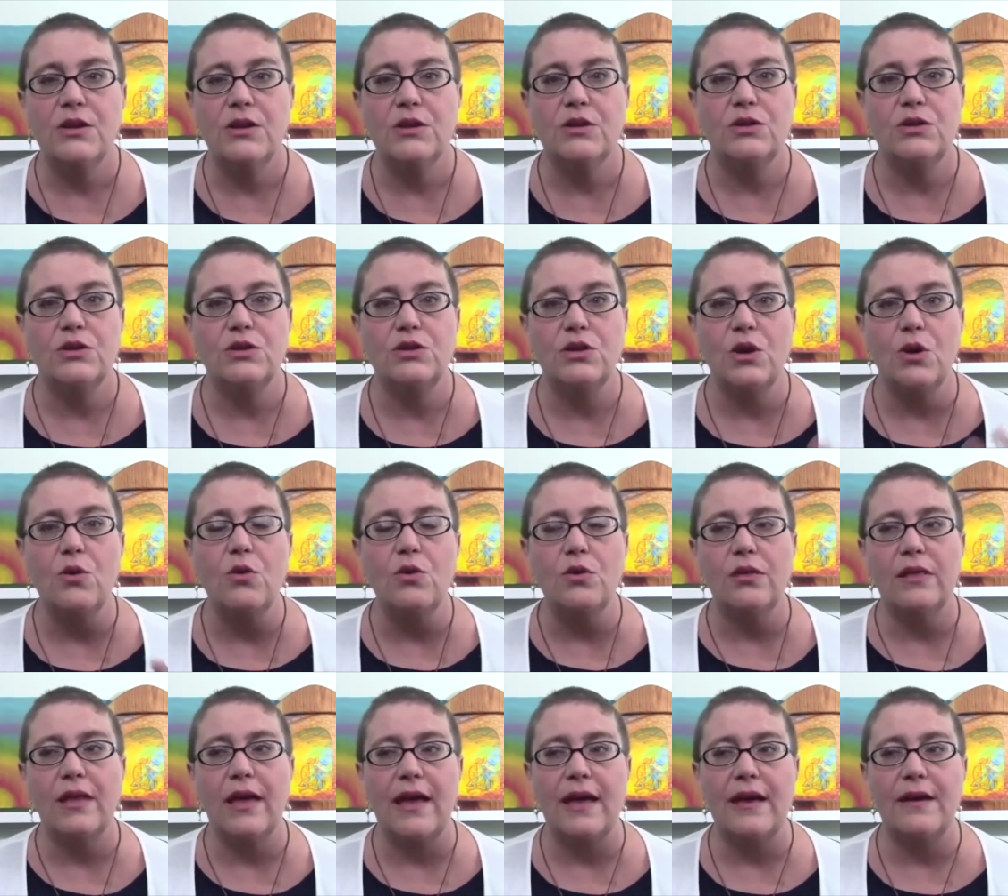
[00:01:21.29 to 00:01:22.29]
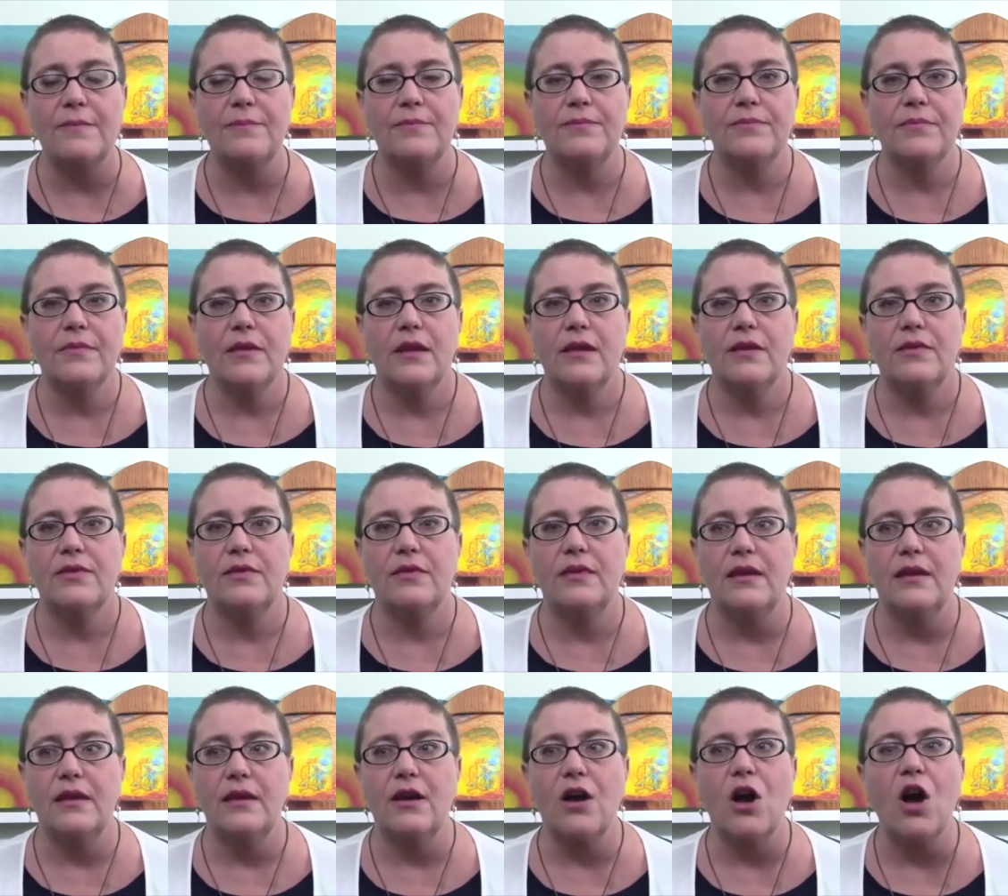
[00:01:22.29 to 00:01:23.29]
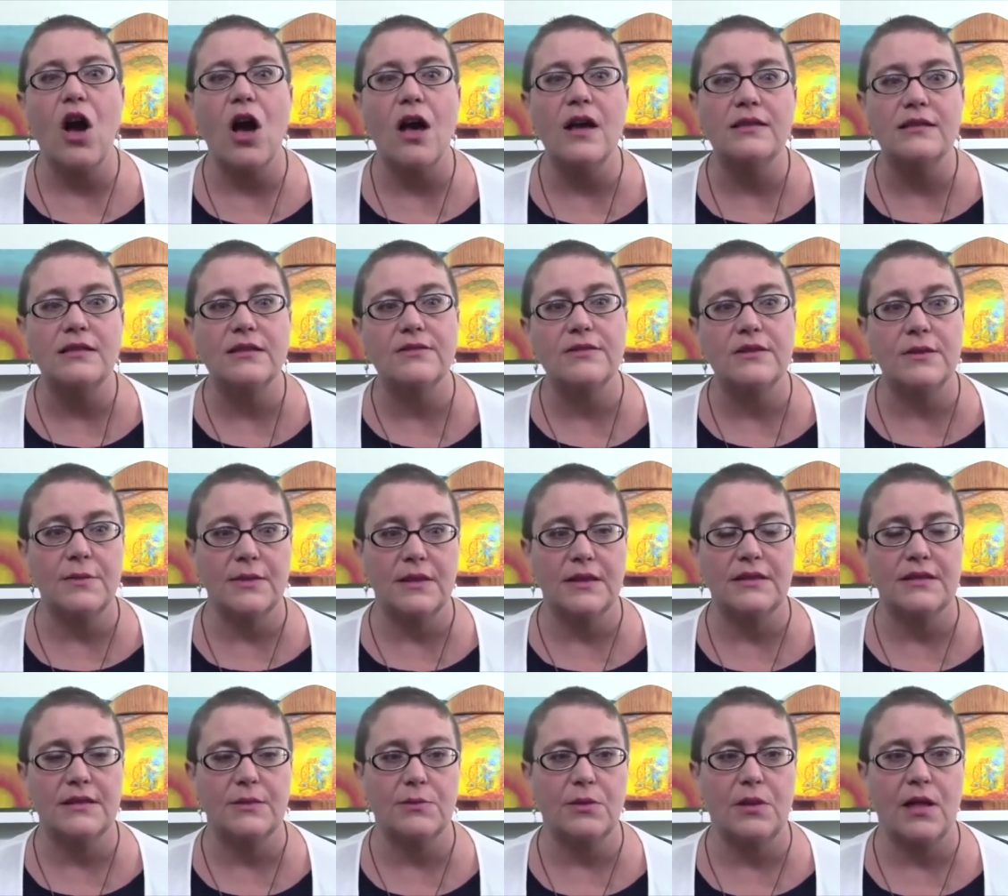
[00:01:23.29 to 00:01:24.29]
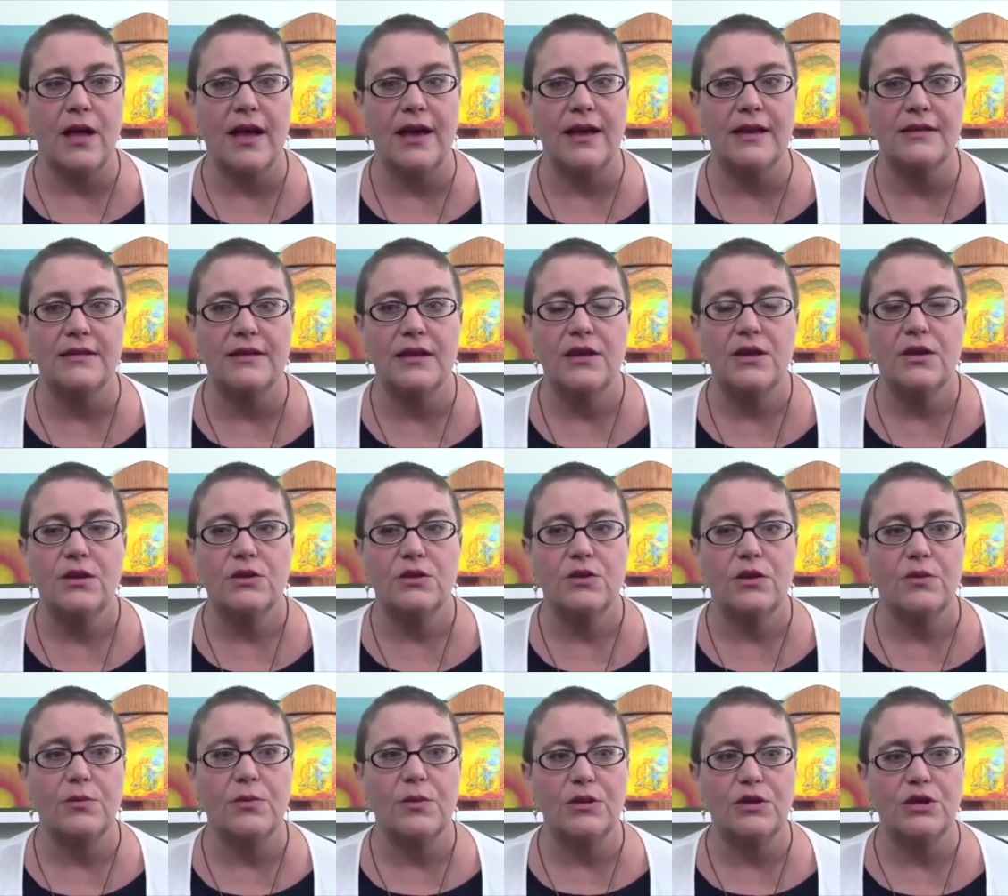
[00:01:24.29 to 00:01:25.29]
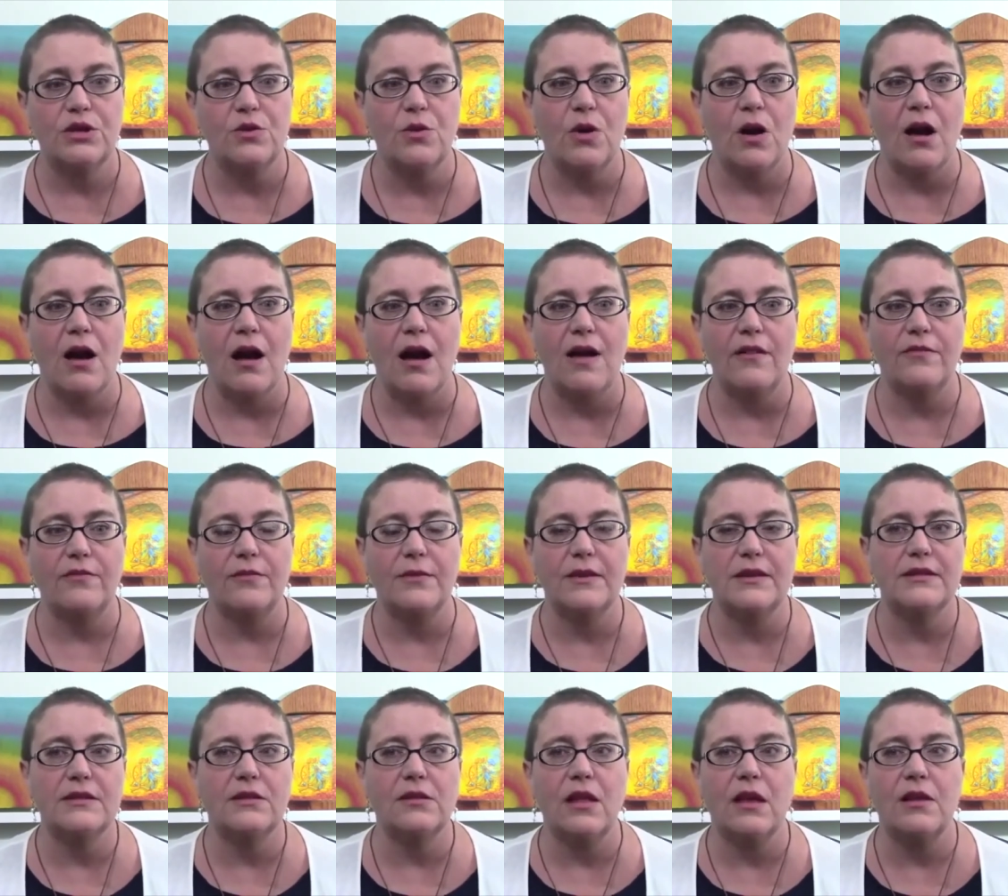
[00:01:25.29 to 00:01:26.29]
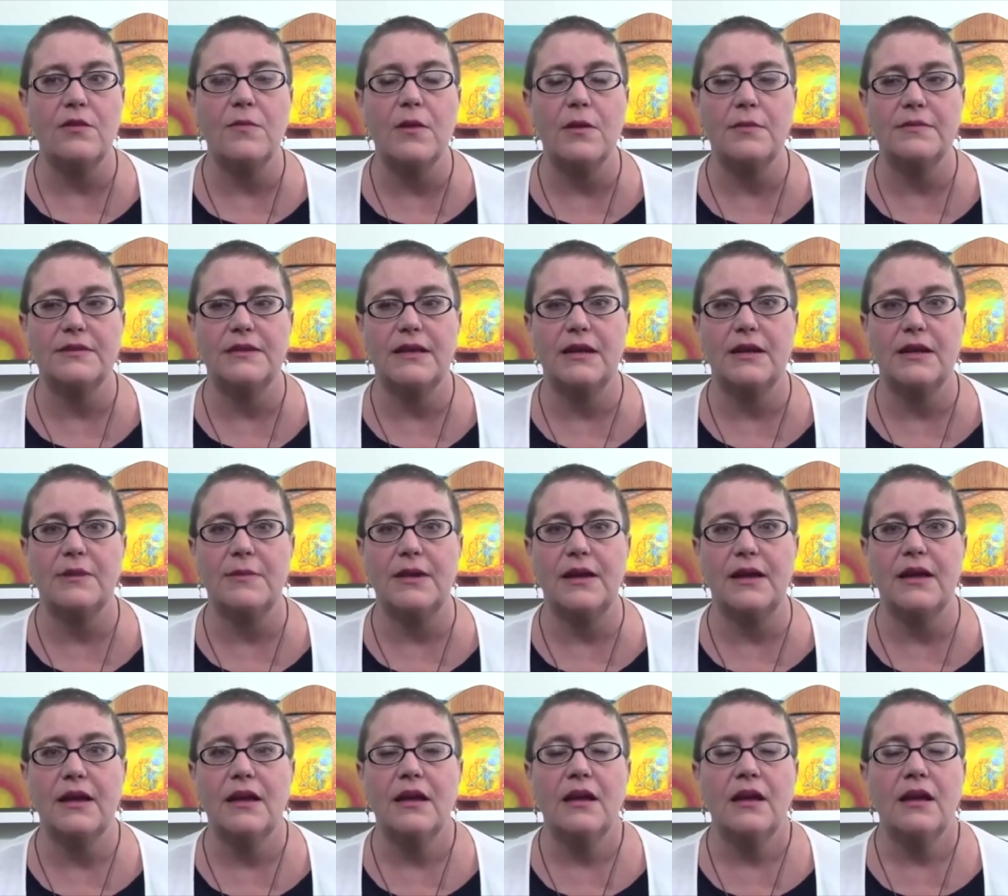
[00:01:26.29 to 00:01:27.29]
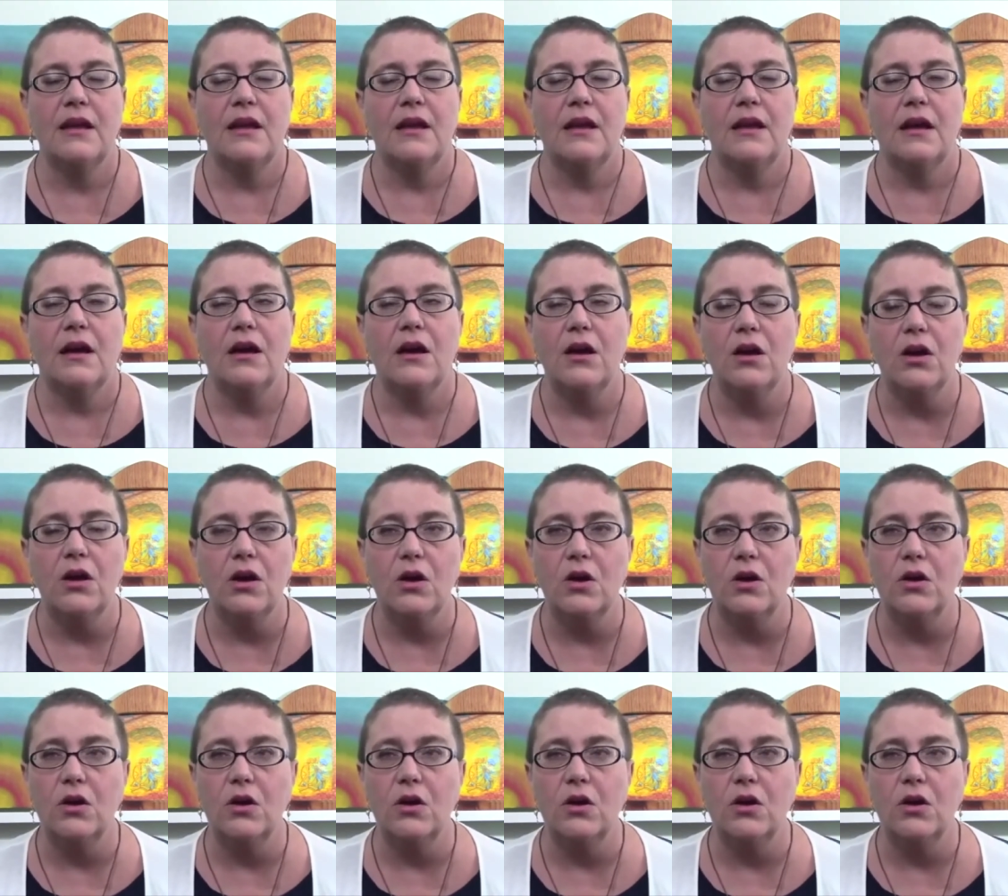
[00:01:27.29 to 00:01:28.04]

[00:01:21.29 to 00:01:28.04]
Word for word: So don't let the cost of some of these supplies sort of put you off because a lot of moms say to me, oh,